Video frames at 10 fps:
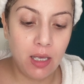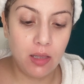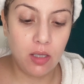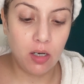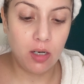
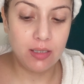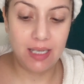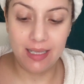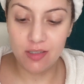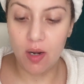The
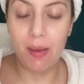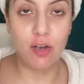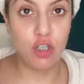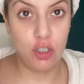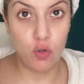sales rep
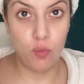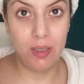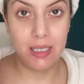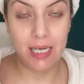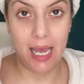actually told me
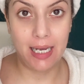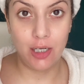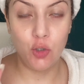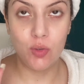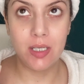that I can
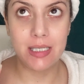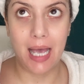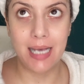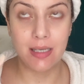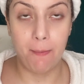use this
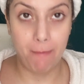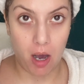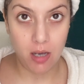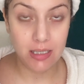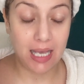as a
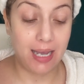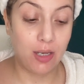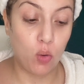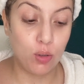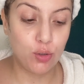mask. I
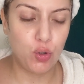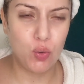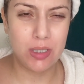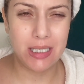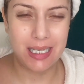can also
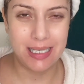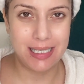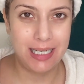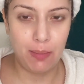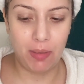use this as a
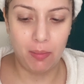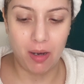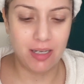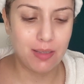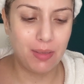sleeping
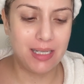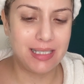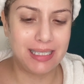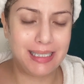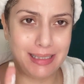mask, but
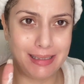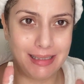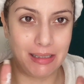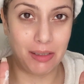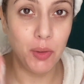
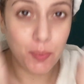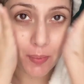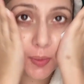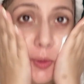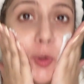it's
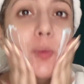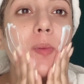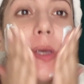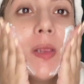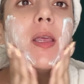
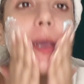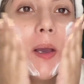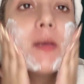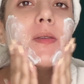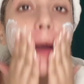goopy and
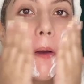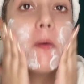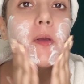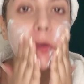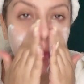thick. So I
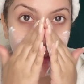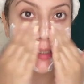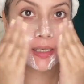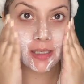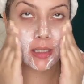want to use
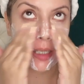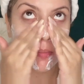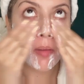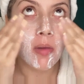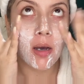this as a
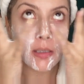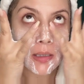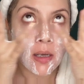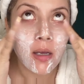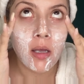sleeping
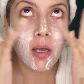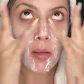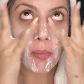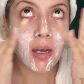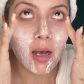mask,
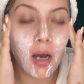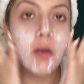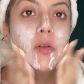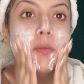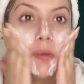but
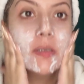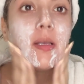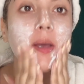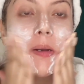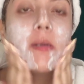
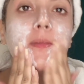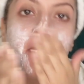100%